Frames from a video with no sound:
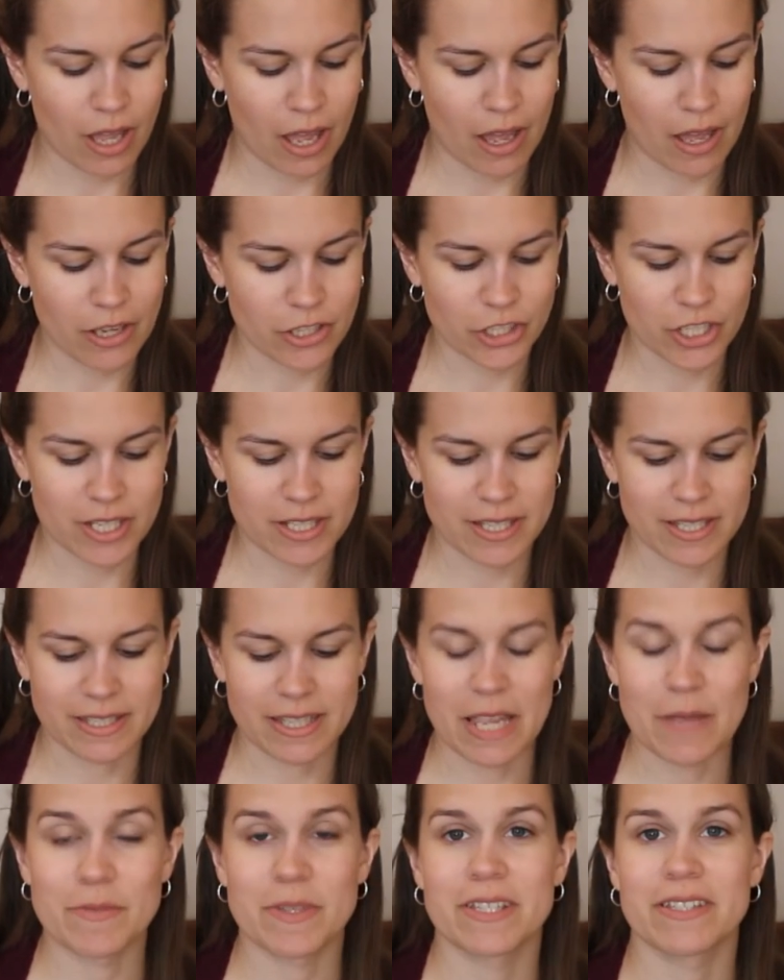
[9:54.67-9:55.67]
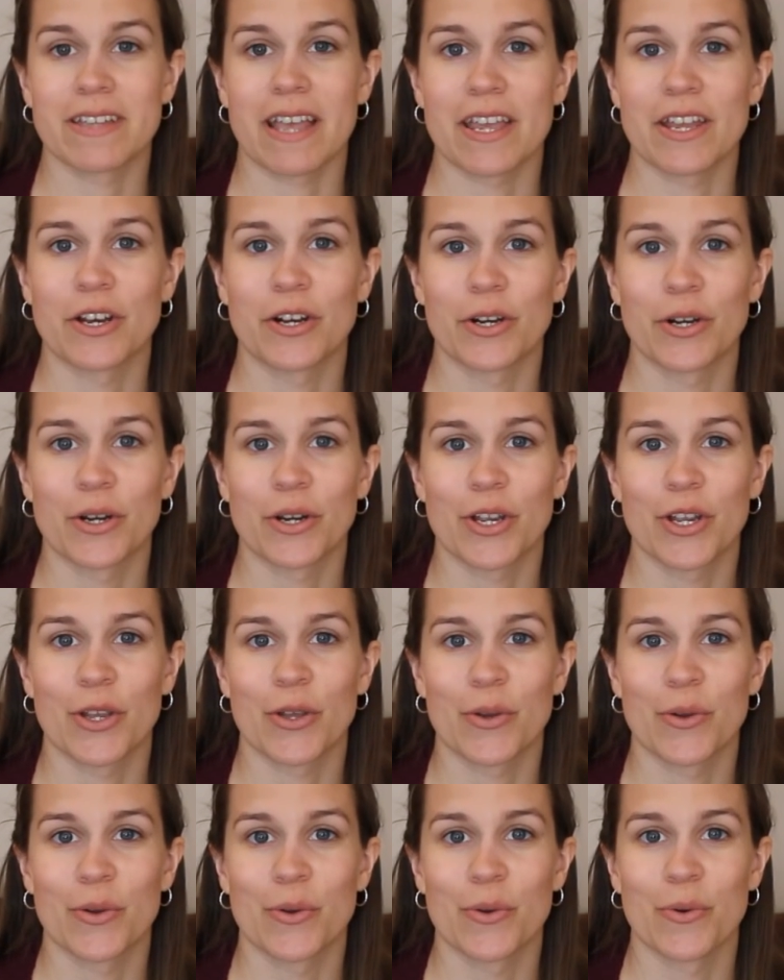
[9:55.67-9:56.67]
Uh, she is the same designer
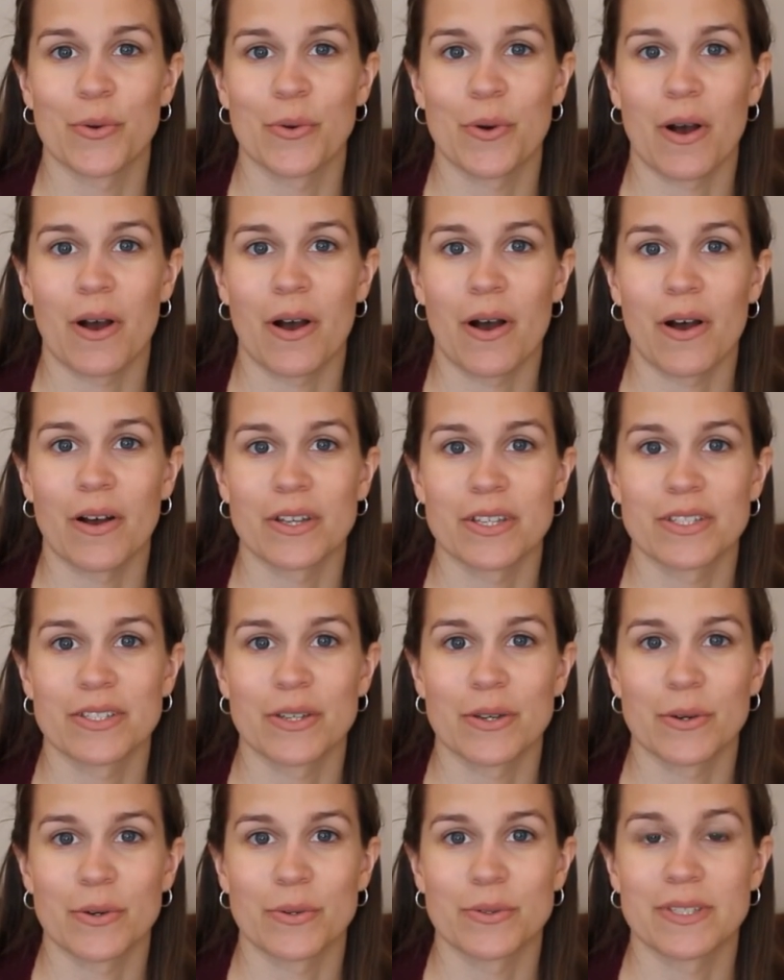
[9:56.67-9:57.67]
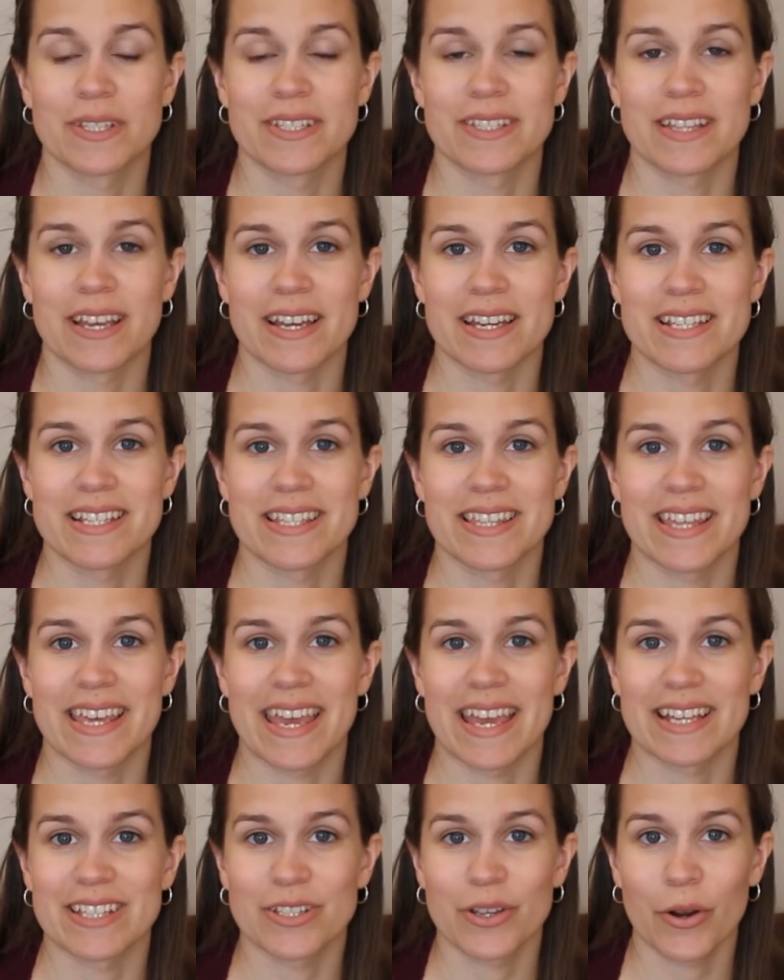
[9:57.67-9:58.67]
who also designed the
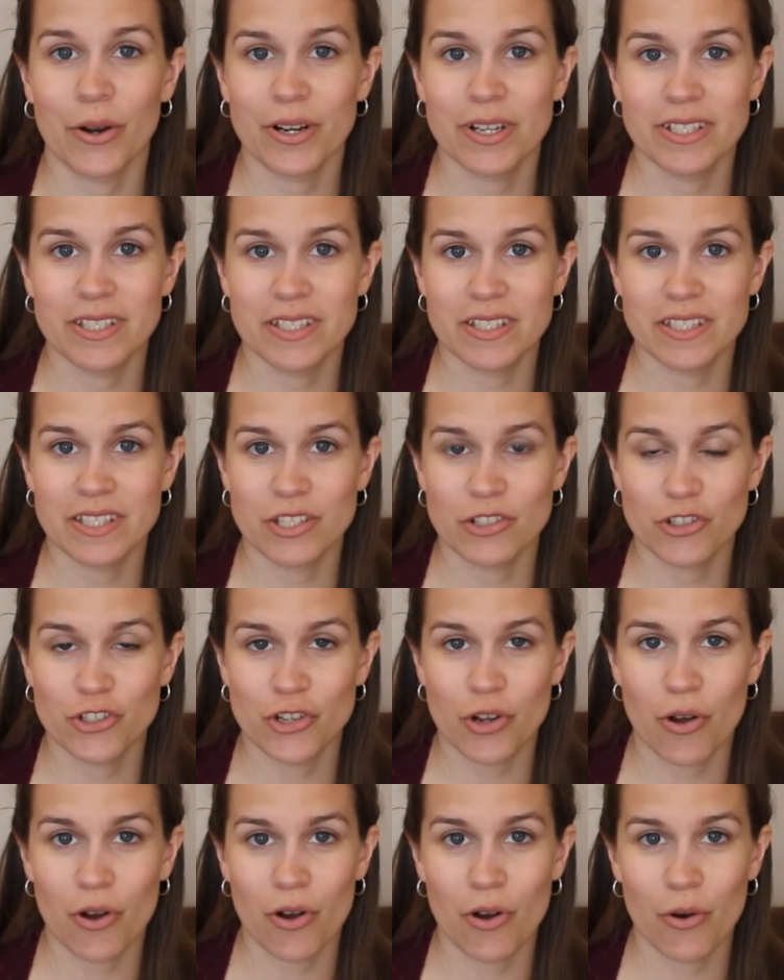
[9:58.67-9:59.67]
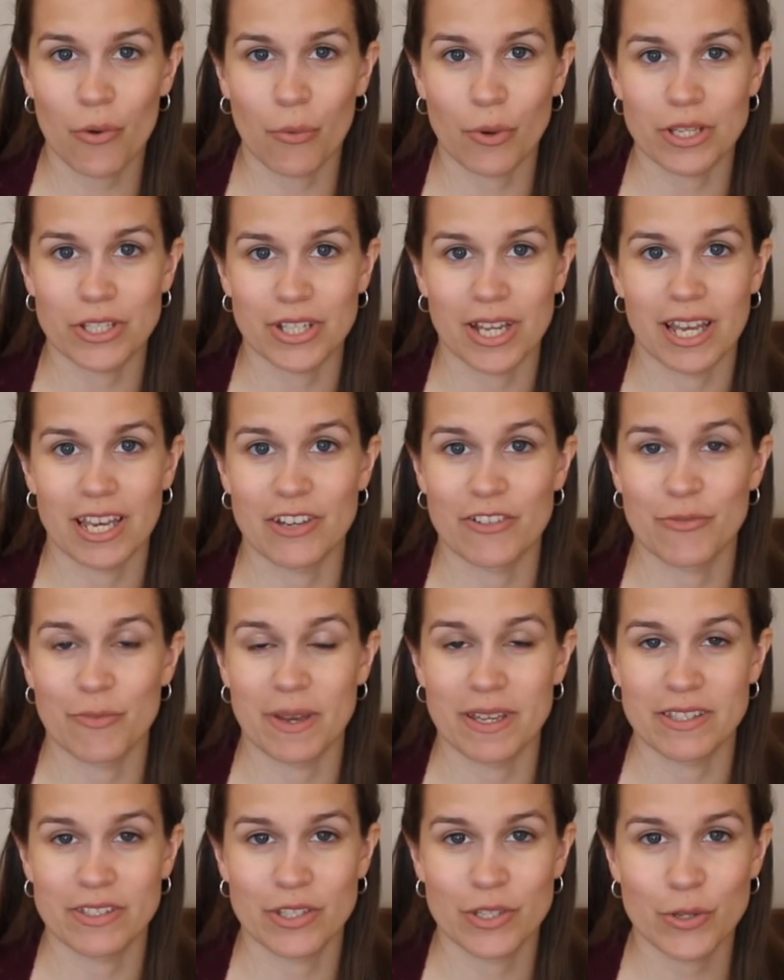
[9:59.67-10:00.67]
Antarctica shawl, which I have
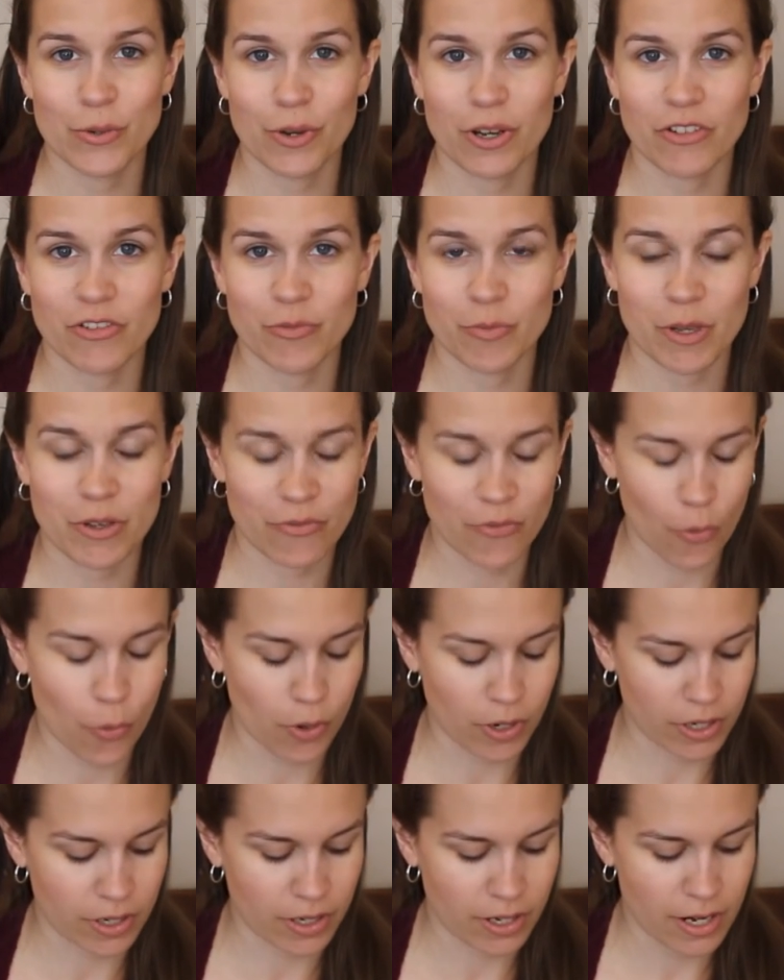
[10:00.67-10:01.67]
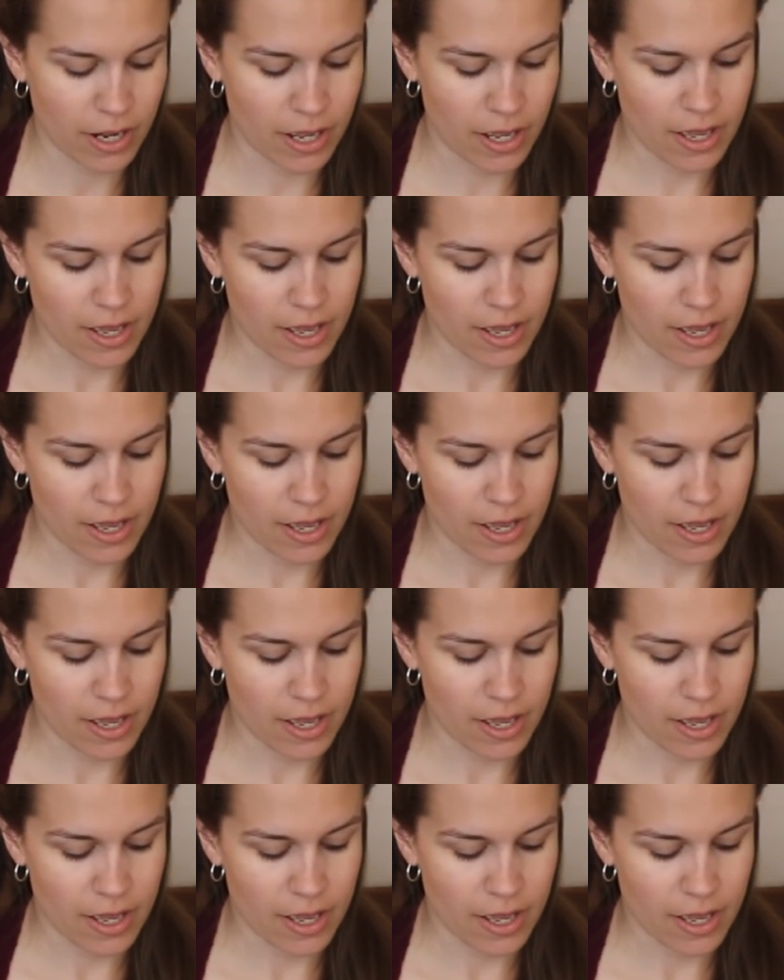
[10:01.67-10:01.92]
made two of before.